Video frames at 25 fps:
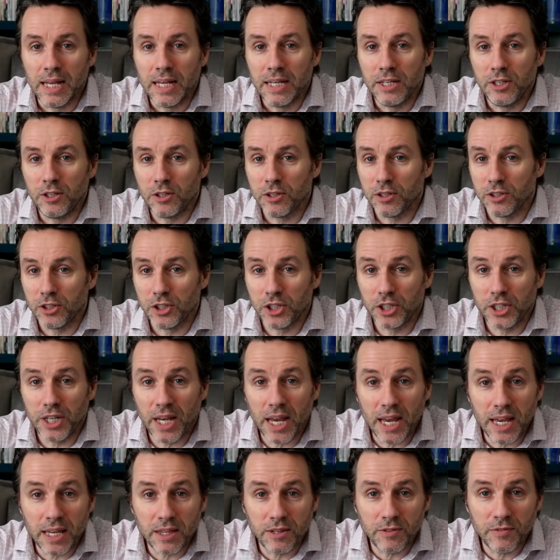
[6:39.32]
You can
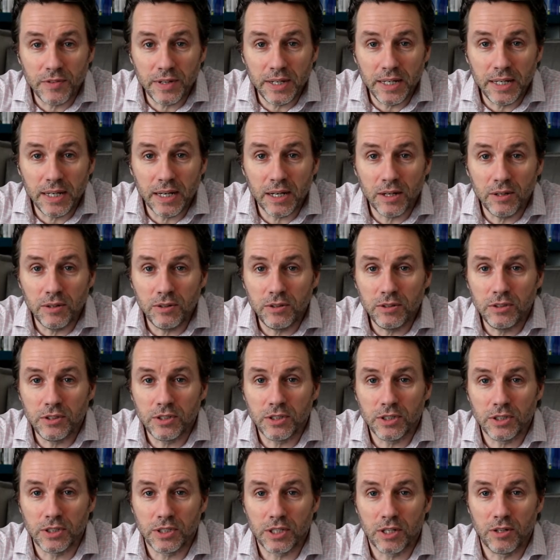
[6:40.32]
share the videos,
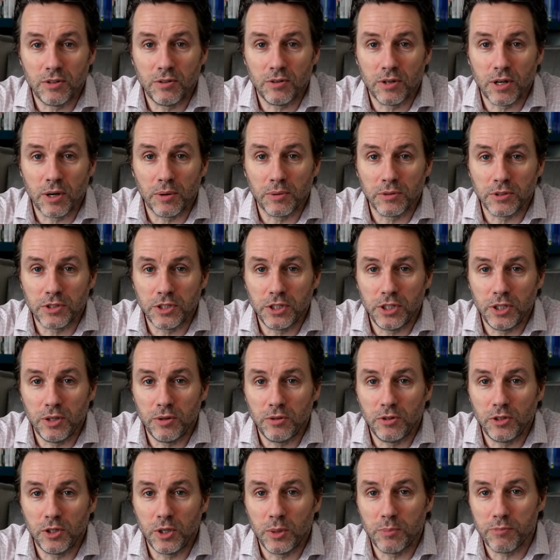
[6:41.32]
so you go onto
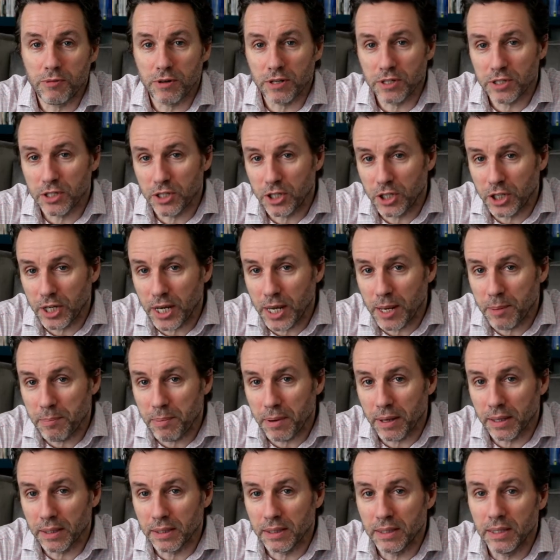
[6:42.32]
YouTube, press the share
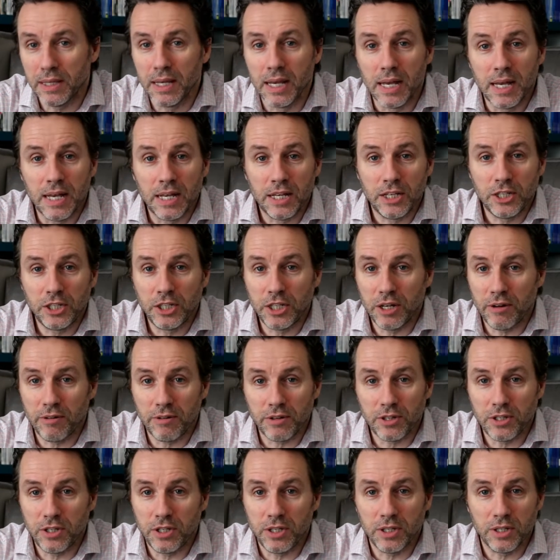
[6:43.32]
button, and share
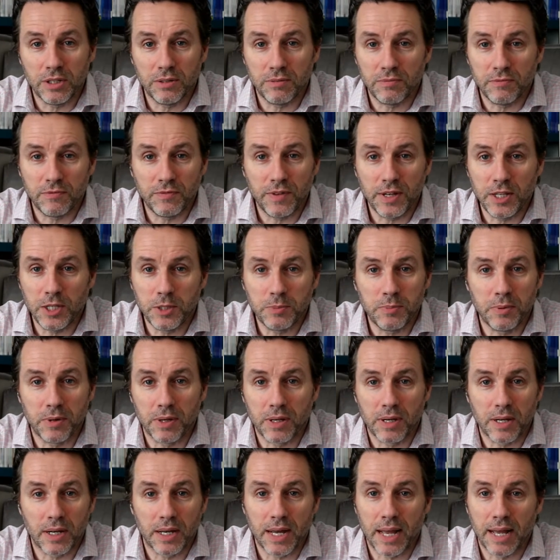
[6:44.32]
it to your
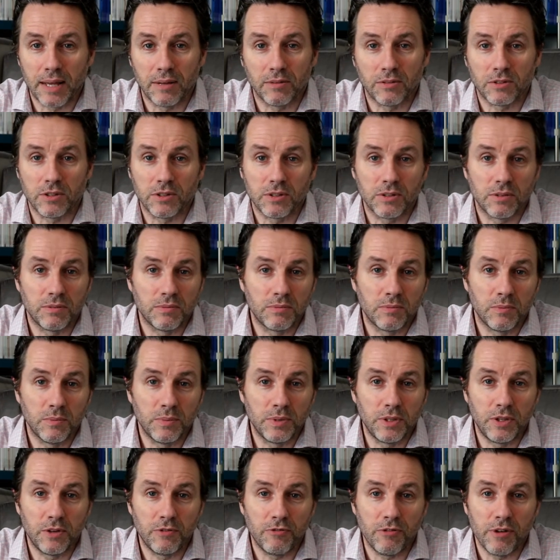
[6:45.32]
Facebook account
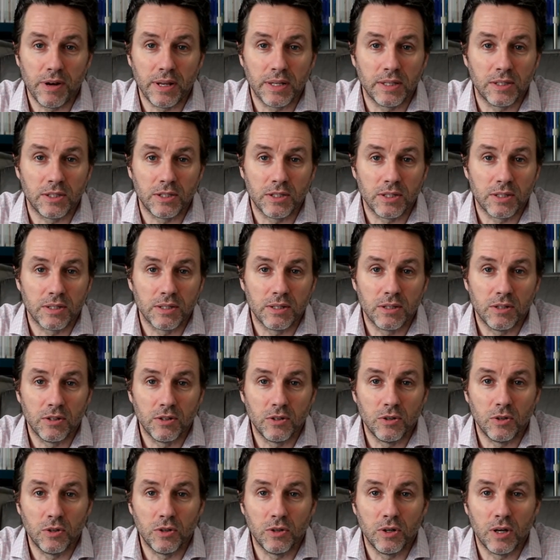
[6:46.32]
with your friends,
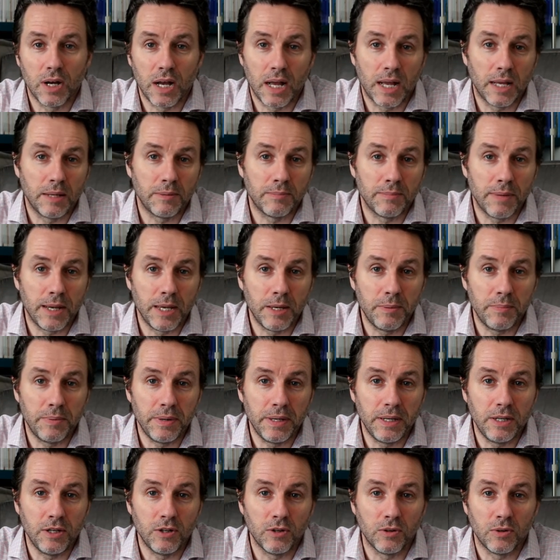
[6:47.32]
and maybe
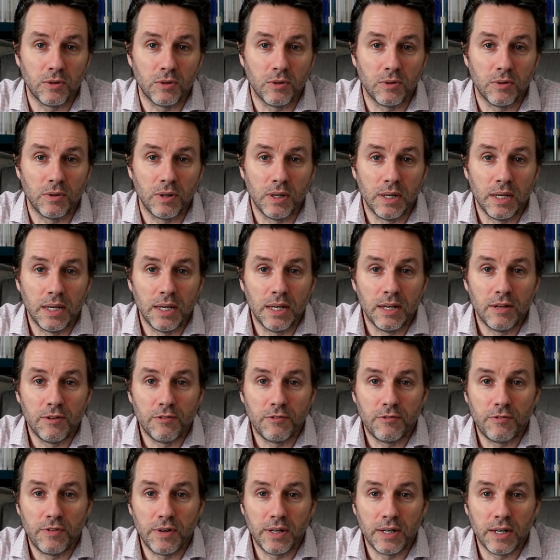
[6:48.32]
your
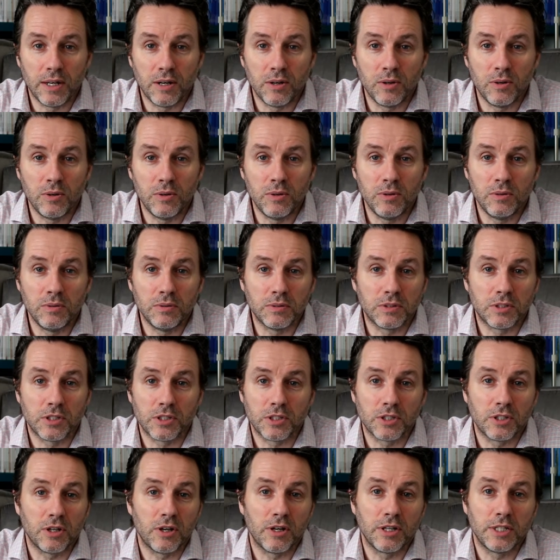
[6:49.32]
fellow
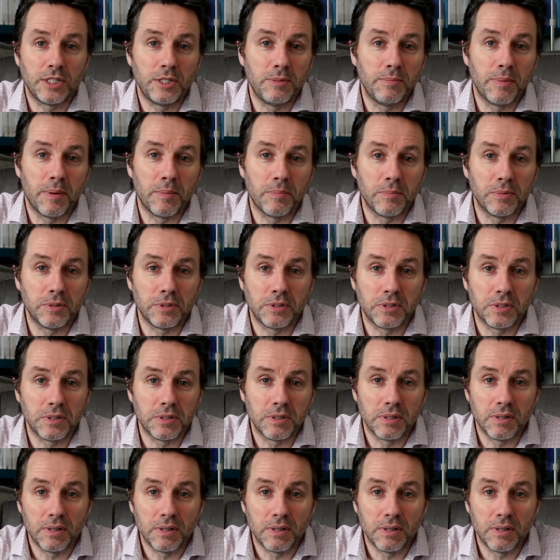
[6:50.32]
society members.